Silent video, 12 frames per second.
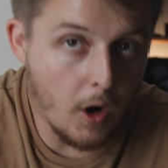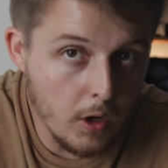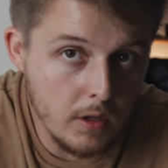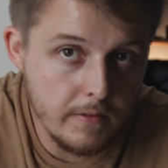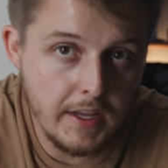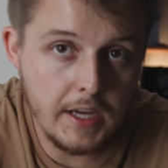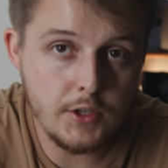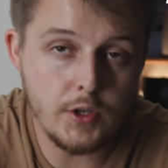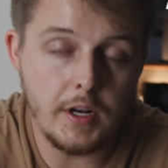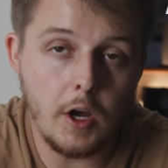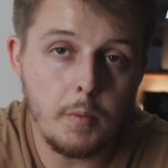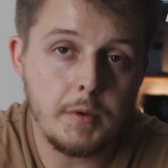All of that
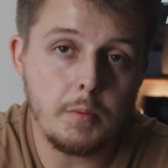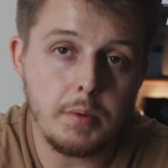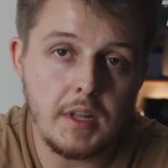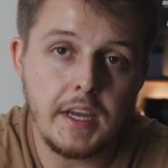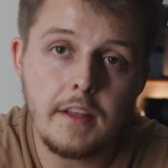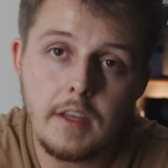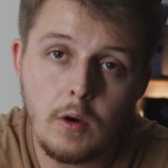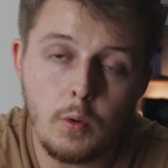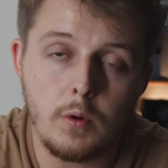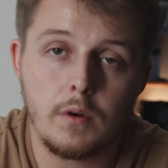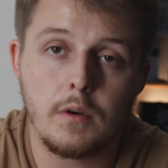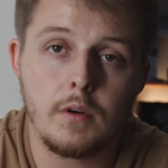should help you plan the
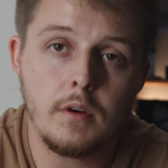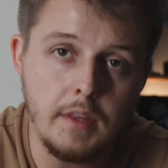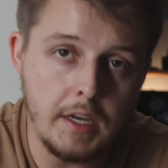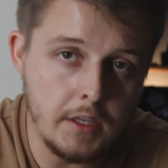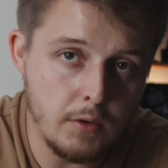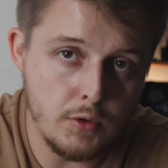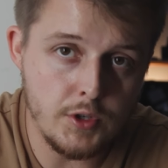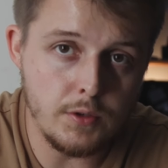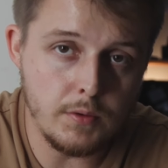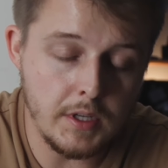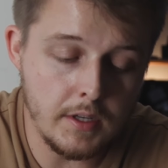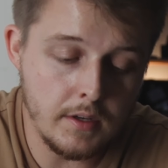order that you
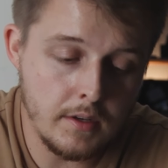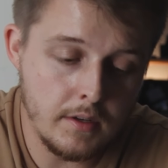shoot in.